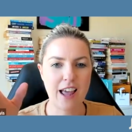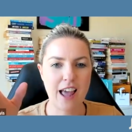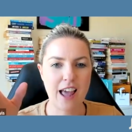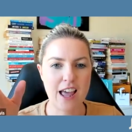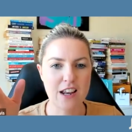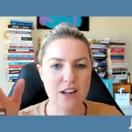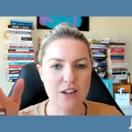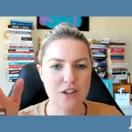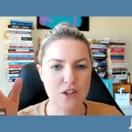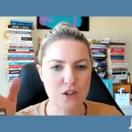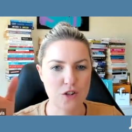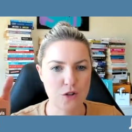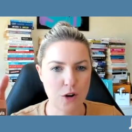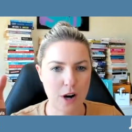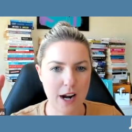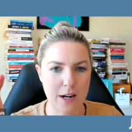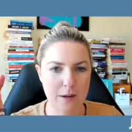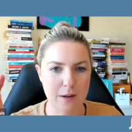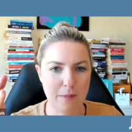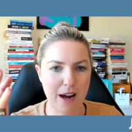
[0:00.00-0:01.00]
and
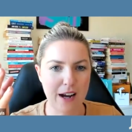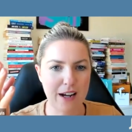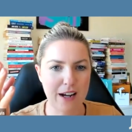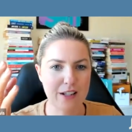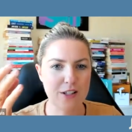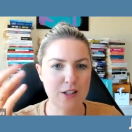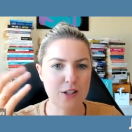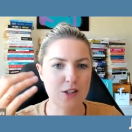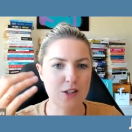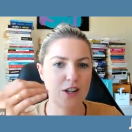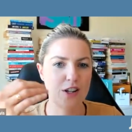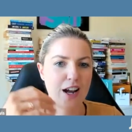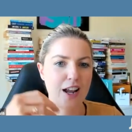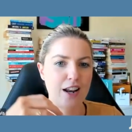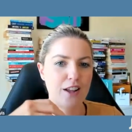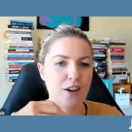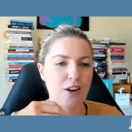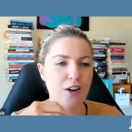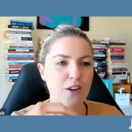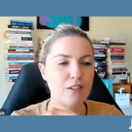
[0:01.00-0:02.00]
trademarks because you
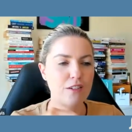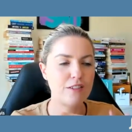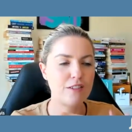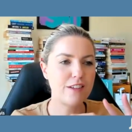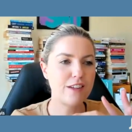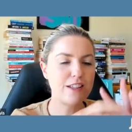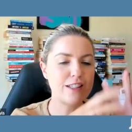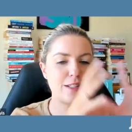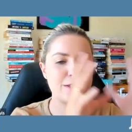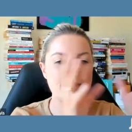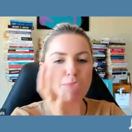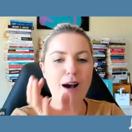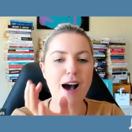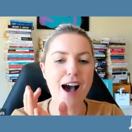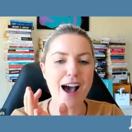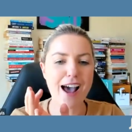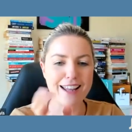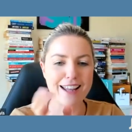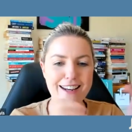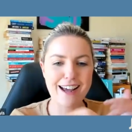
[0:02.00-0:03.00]
kind of go, it's
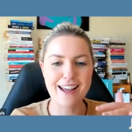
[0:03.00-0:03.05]
mine.